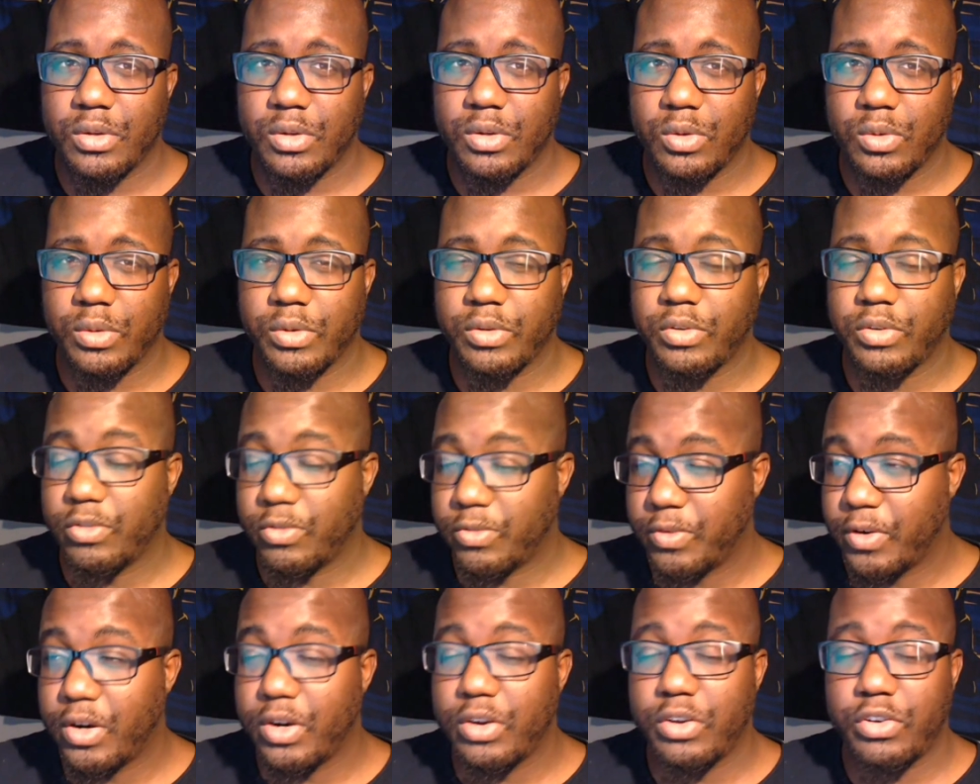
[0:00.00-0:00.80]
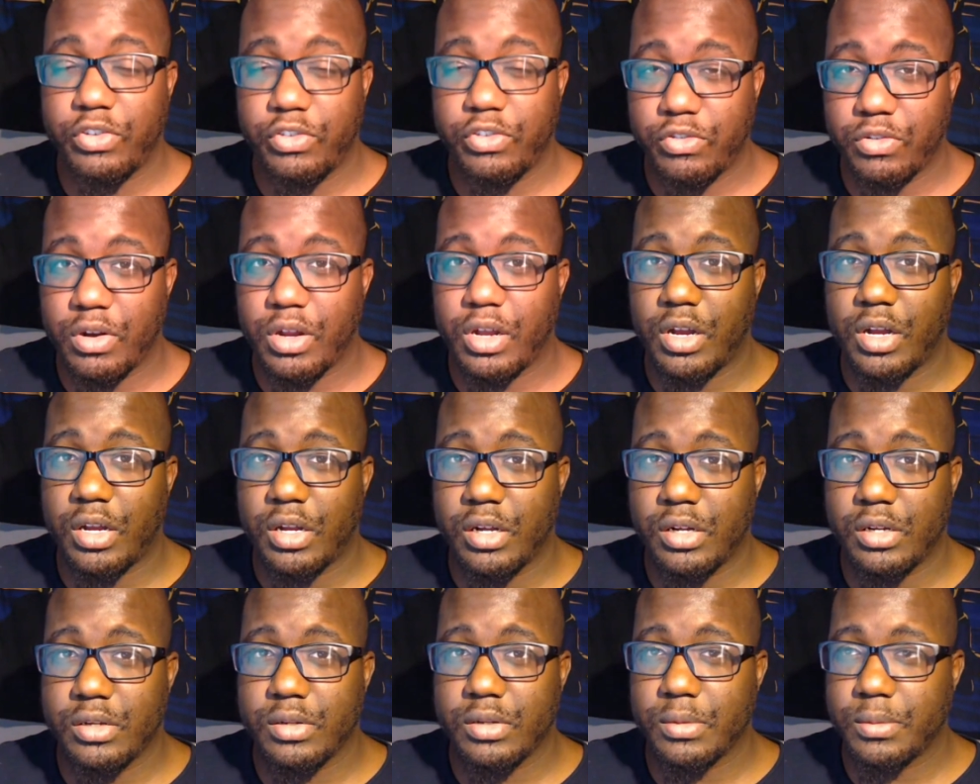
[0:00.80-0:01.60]
Which is very
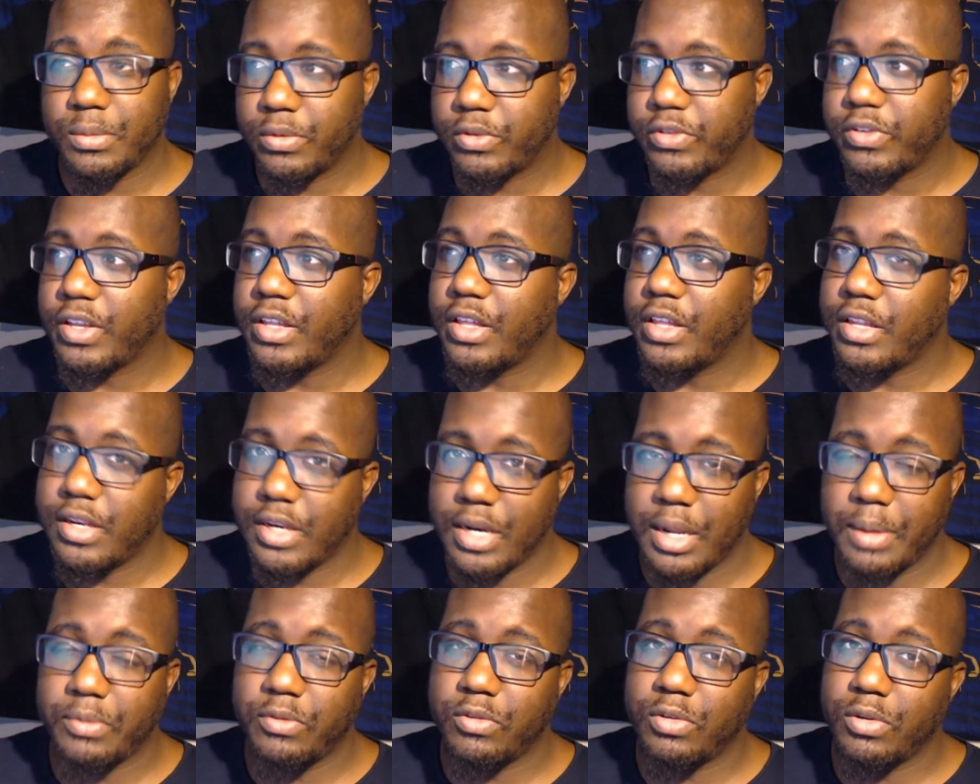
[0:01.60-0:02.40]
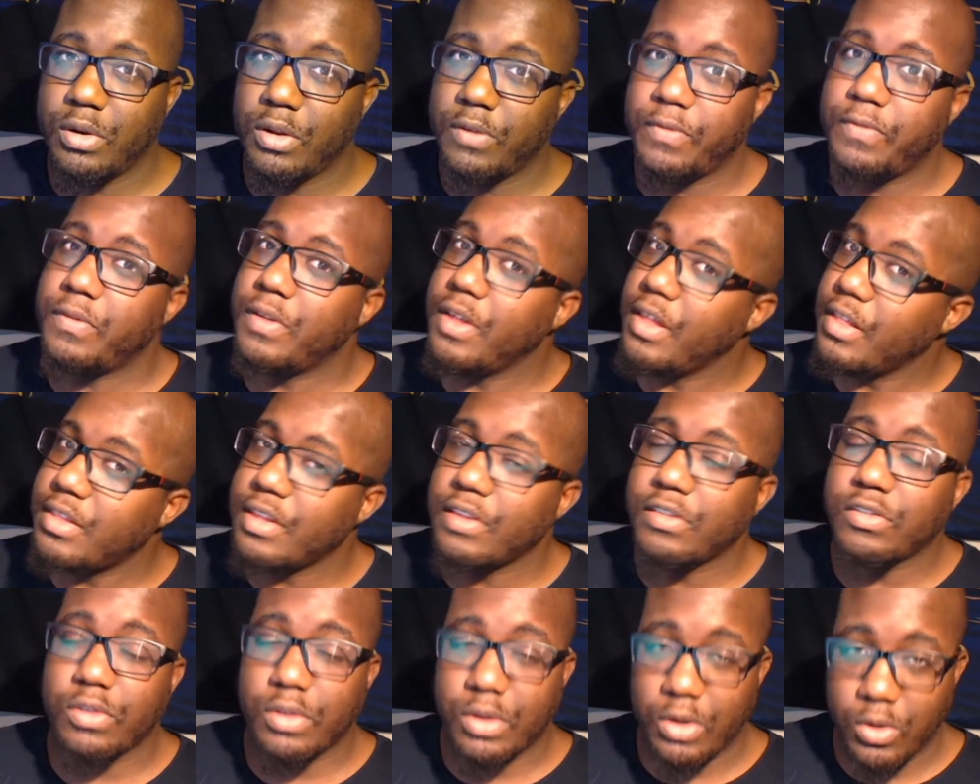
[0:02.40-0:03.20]
strong. I'm saying that Neptune, if
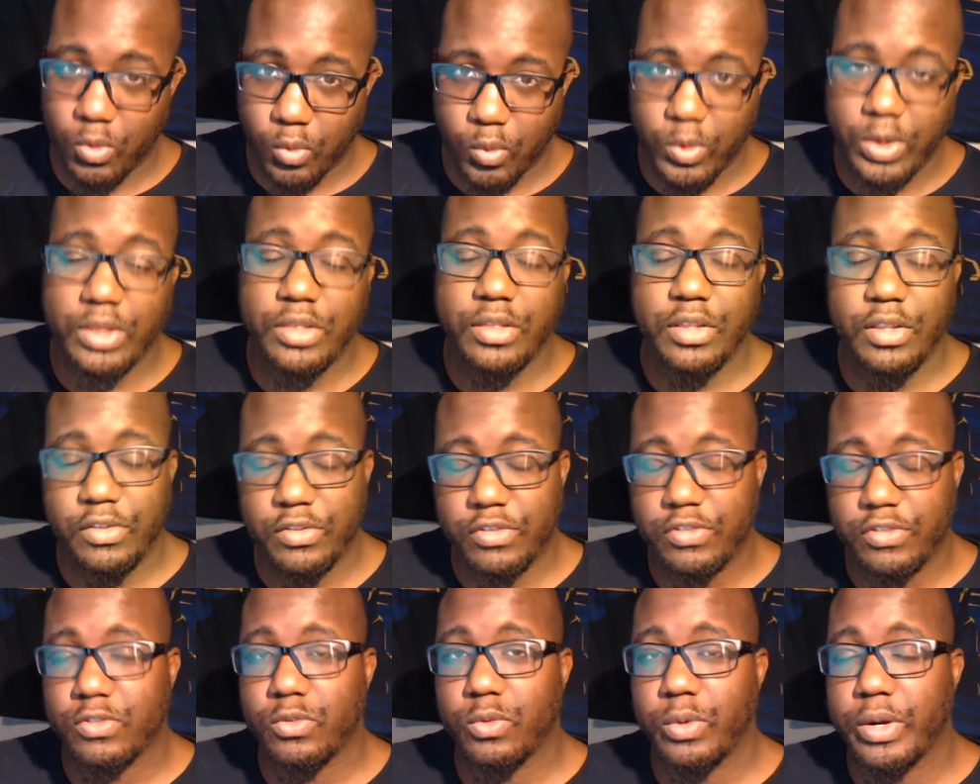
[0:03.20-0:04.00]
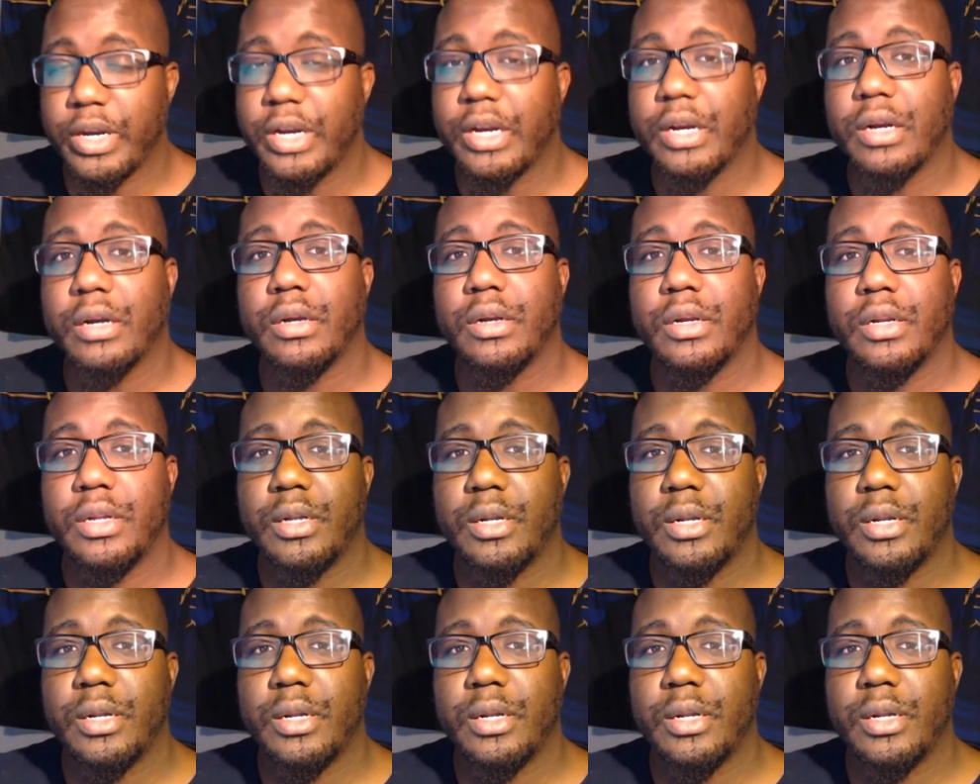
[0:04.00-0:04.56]
anything's going to win this square,